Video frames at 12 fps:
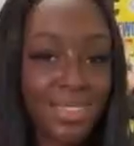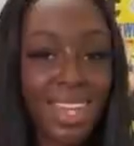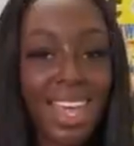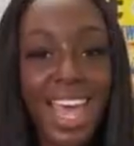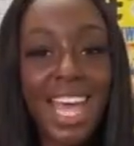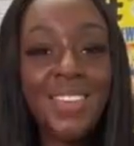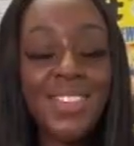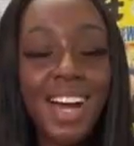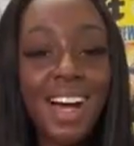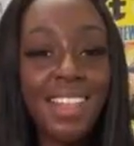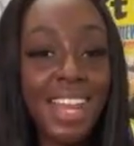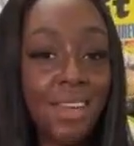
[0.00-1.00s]
Ahead of the
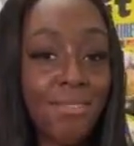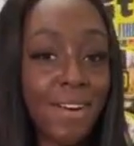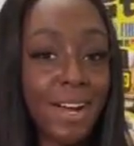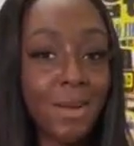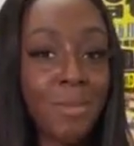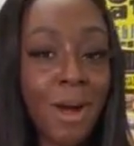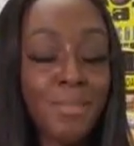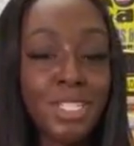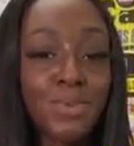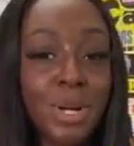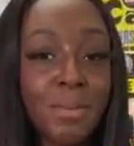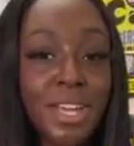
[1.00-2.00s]
holiday, fire
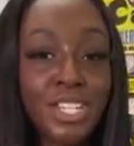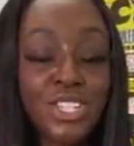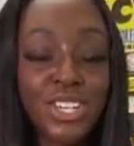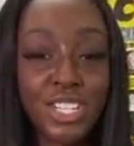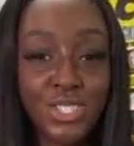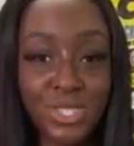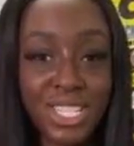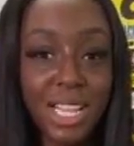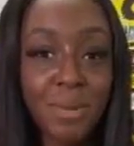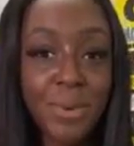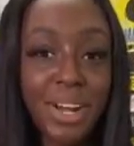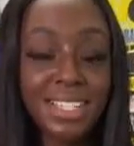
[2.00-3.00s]
departments want to make sure that you
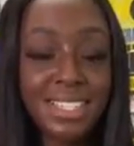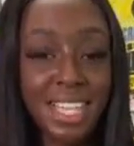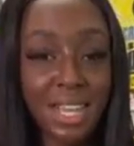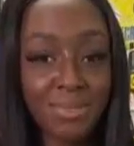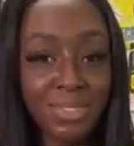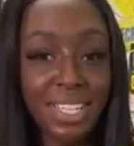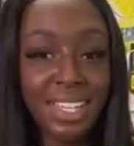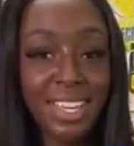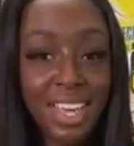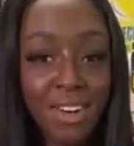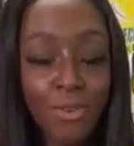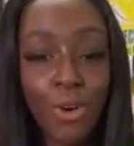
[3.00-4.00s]
celebrate safely.
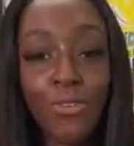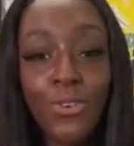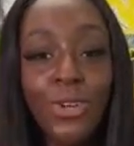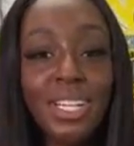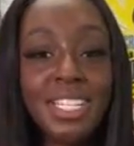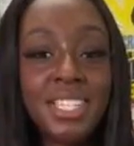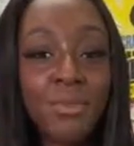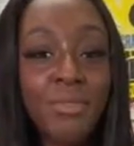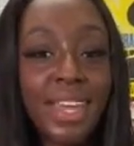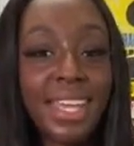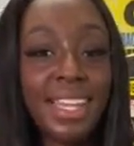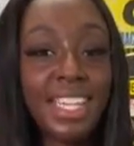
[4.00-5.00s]
For a full list of
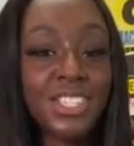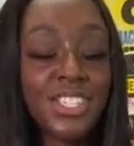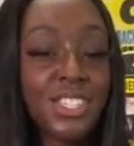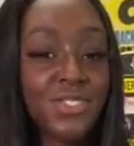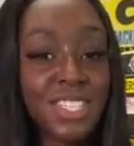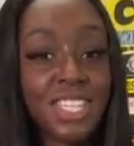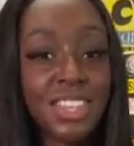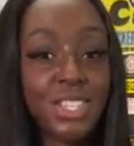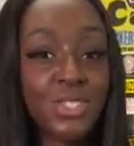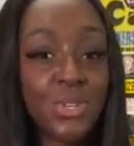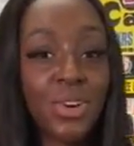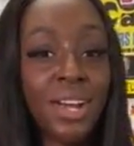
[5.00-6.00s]
regulations, visit this
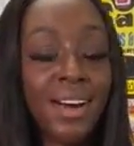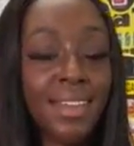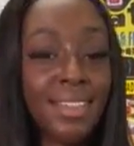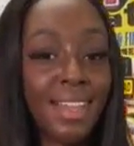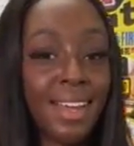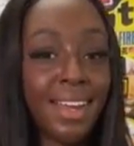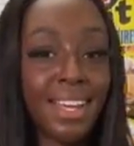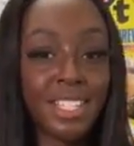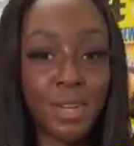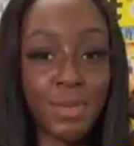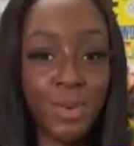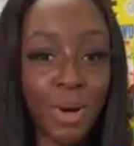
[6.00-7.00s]
story online at
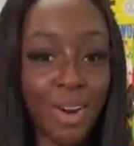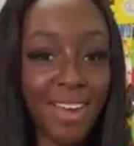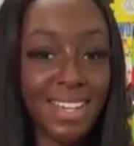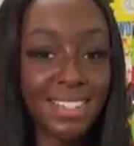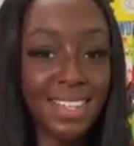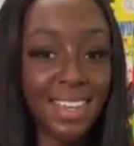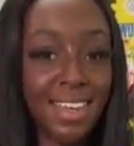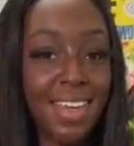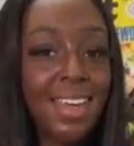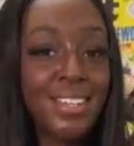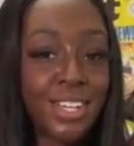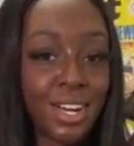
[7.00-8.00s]

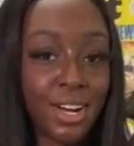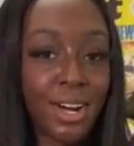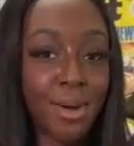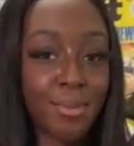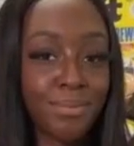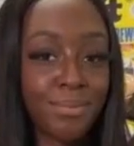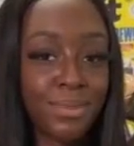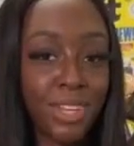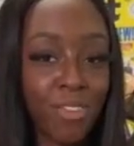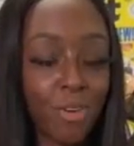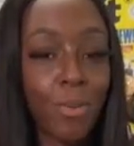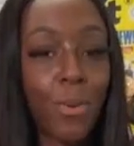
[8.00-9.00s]
WRIC.com.
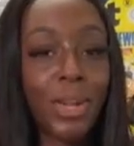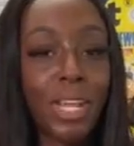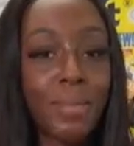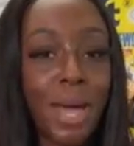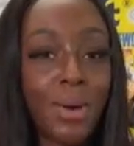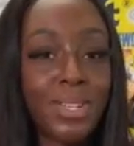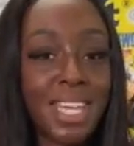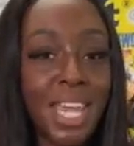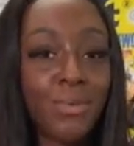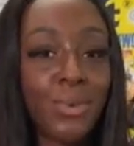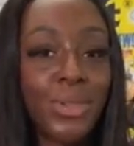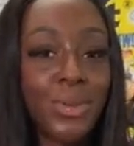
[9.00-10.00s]
Reporting in
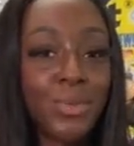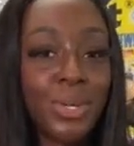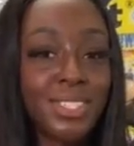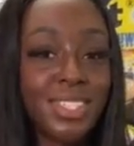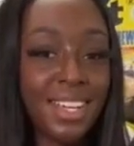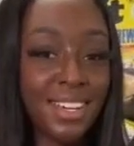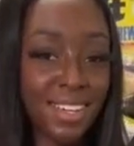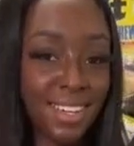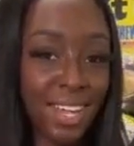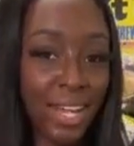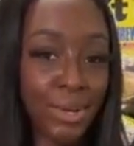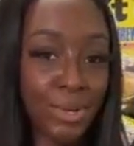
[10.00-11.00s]
Powhatan, Rolynn Wilson,
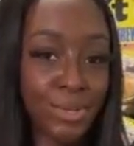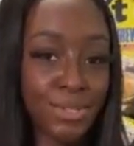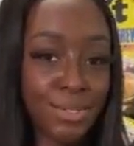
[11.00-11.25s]
8 News.